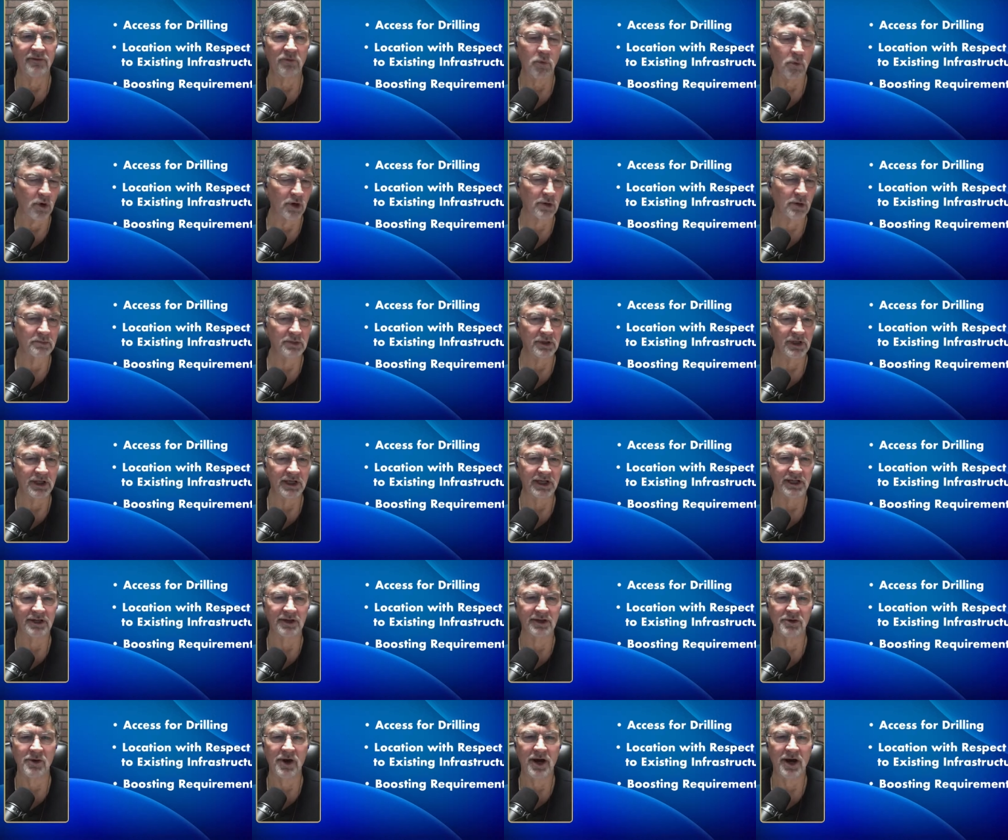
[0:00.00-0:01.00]
they'd have a
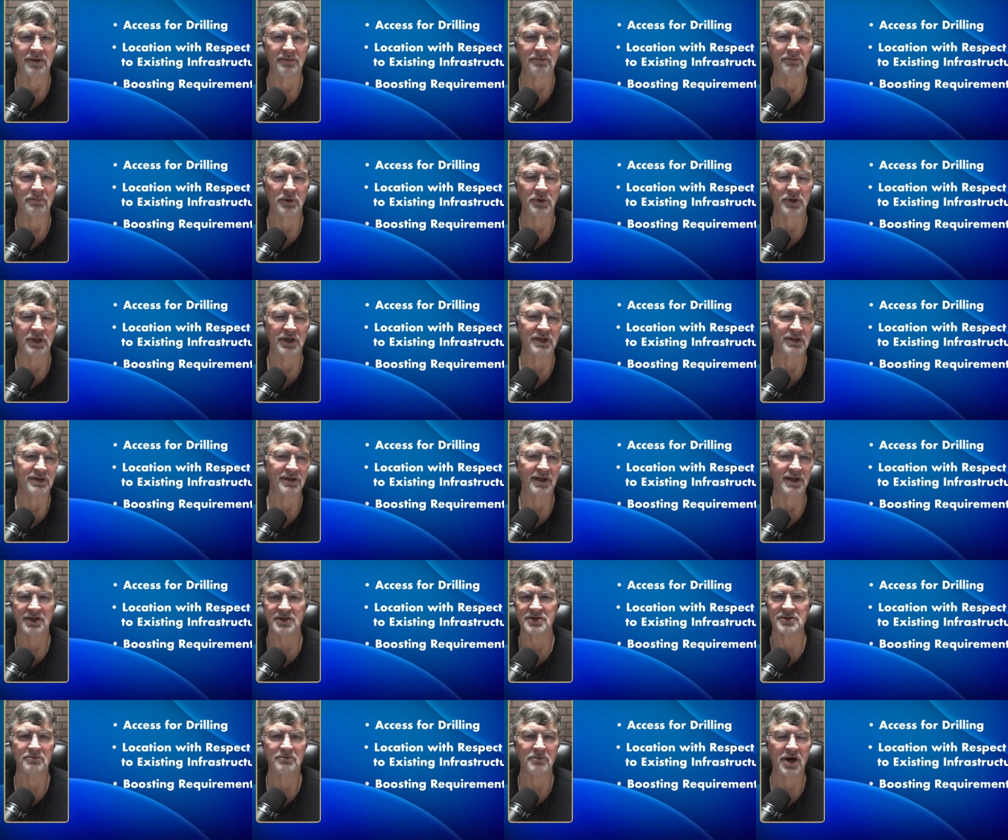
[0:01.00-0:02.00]
work plan to go out and put
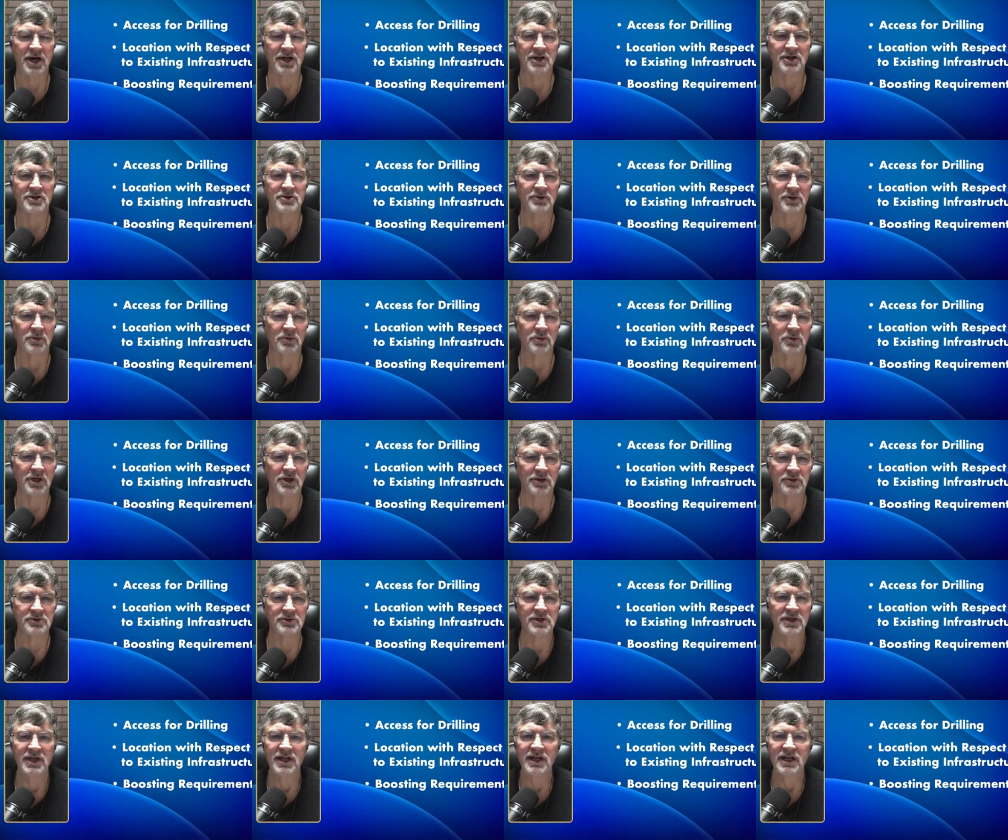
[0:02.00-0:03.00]
in like some
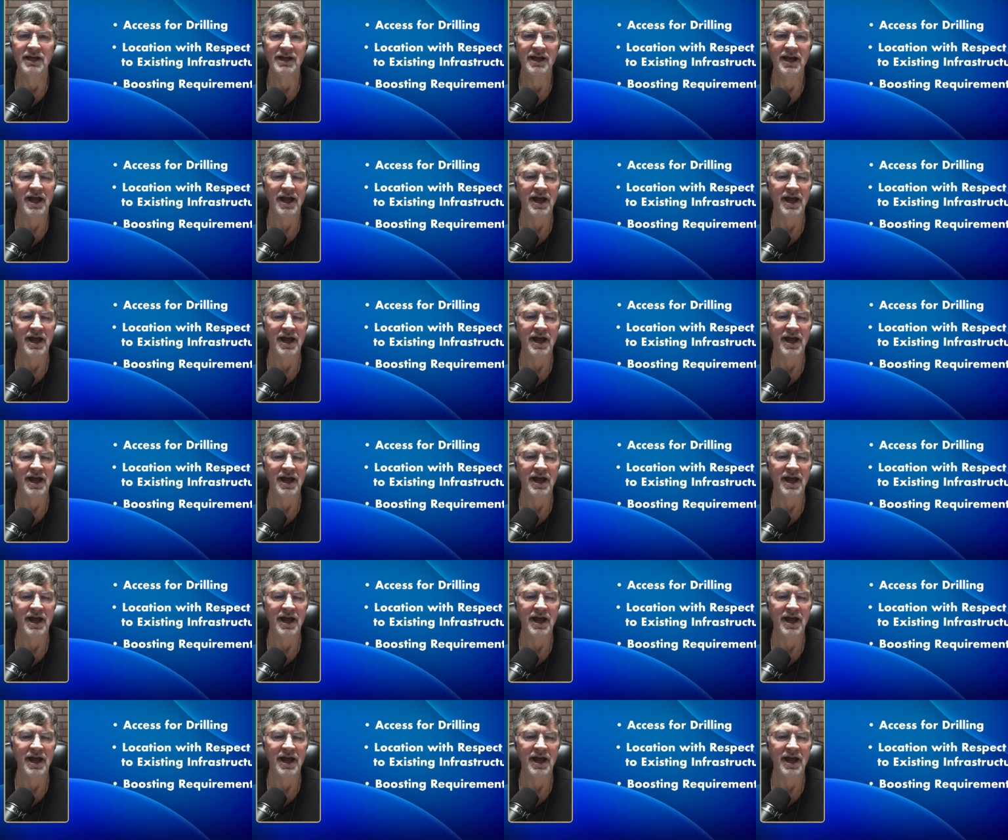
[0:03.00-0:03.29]
monitoring wells.